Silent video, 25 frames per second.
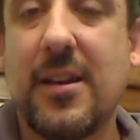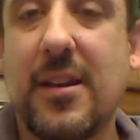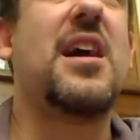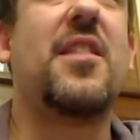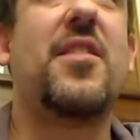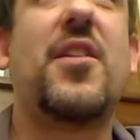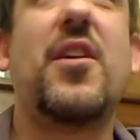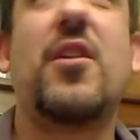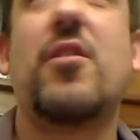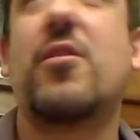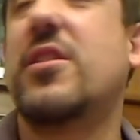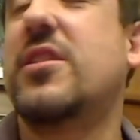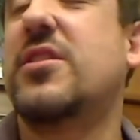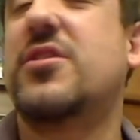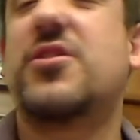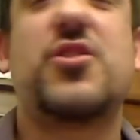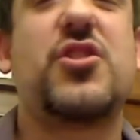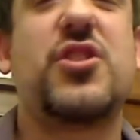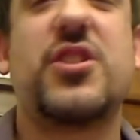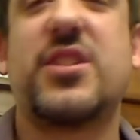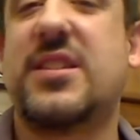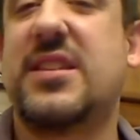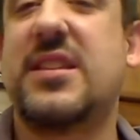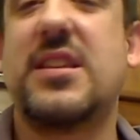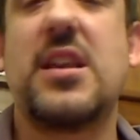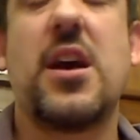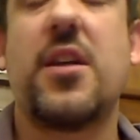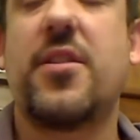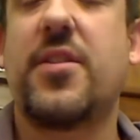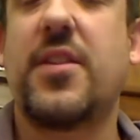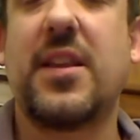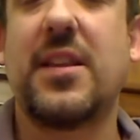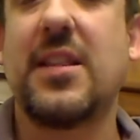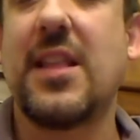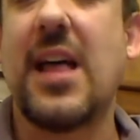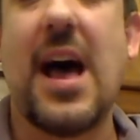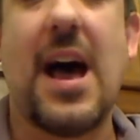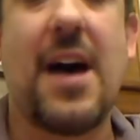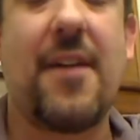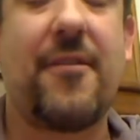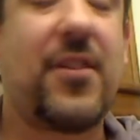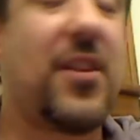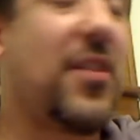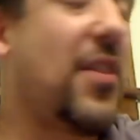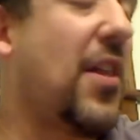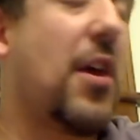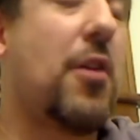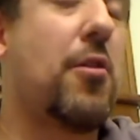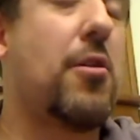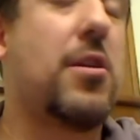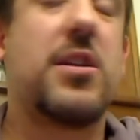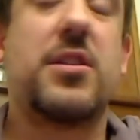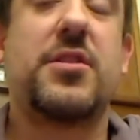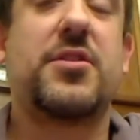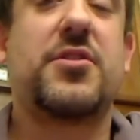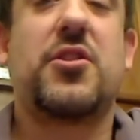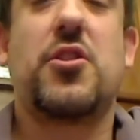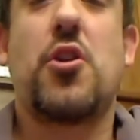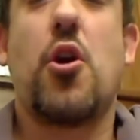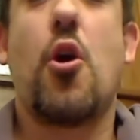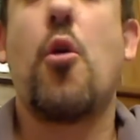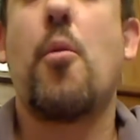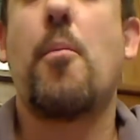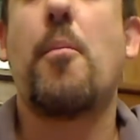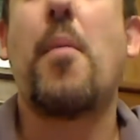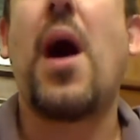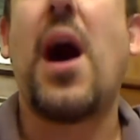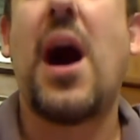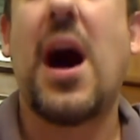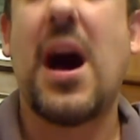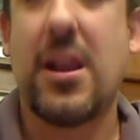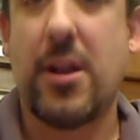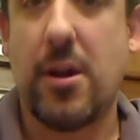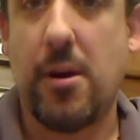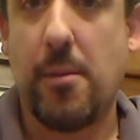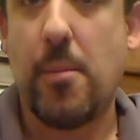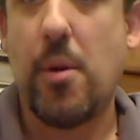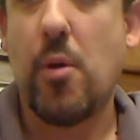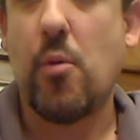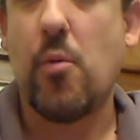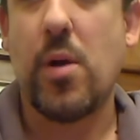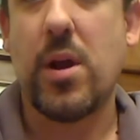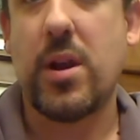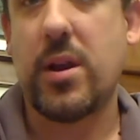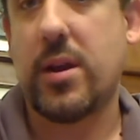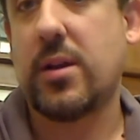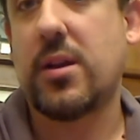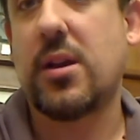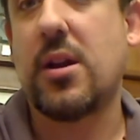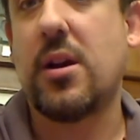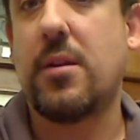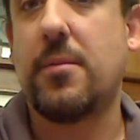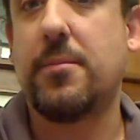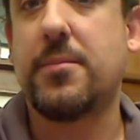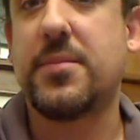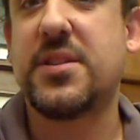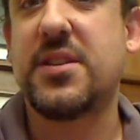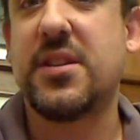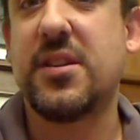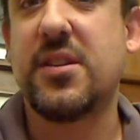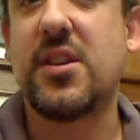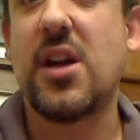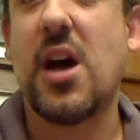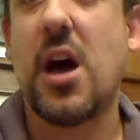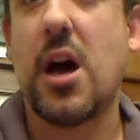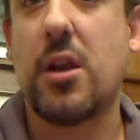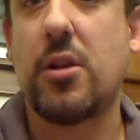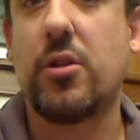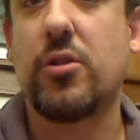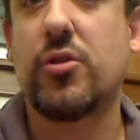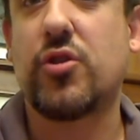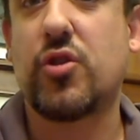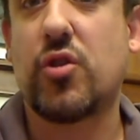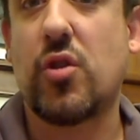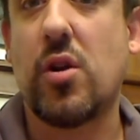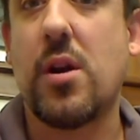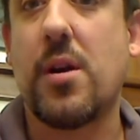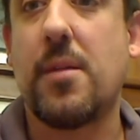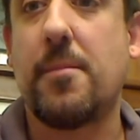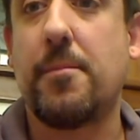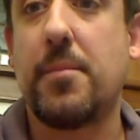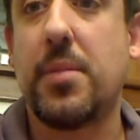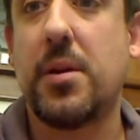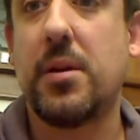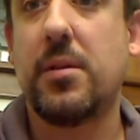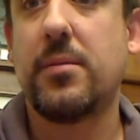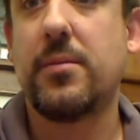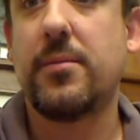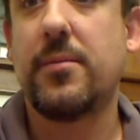There is just nothing left. There is no bottom when it comes to Donald Trump.